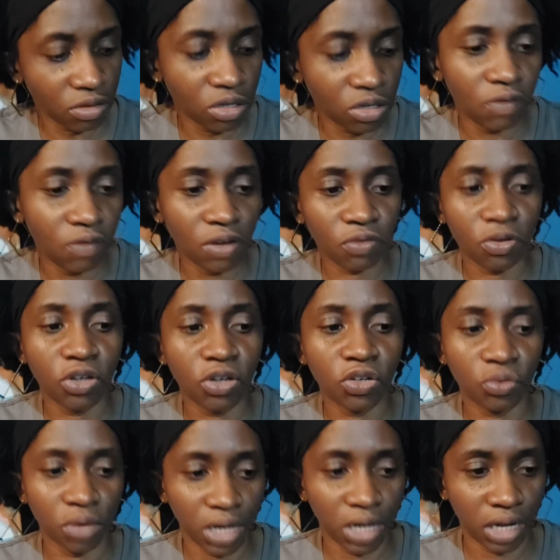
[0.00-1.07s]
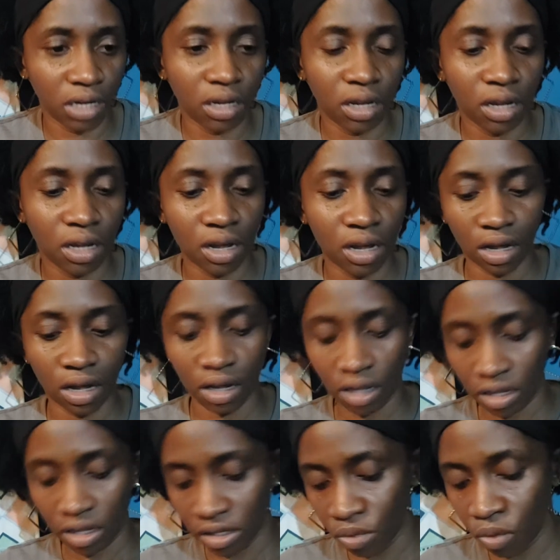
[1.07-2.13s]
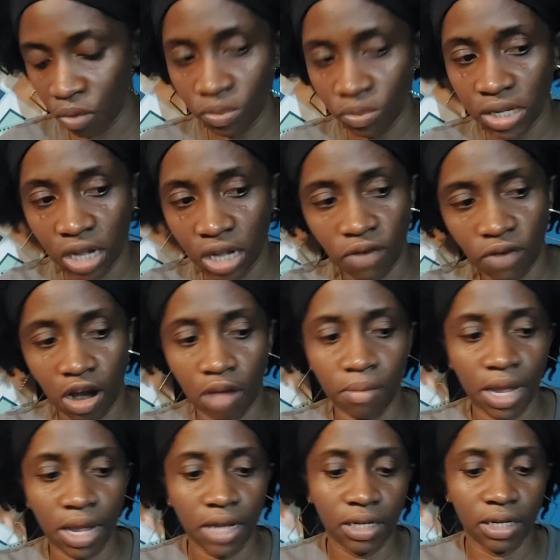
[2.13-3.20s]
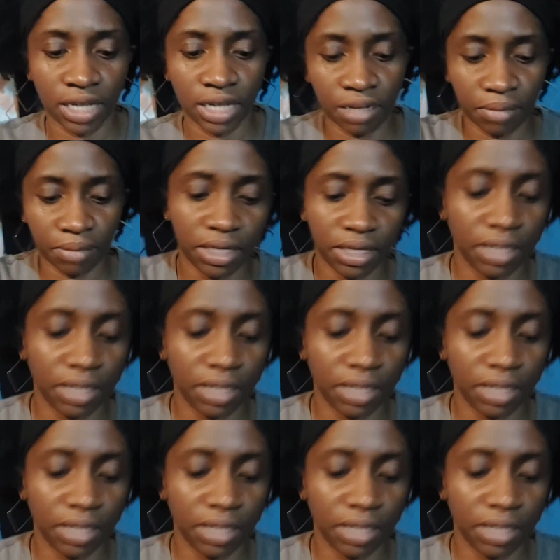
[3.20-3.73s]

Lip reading: So even if we're doing the one with the environment, it can be,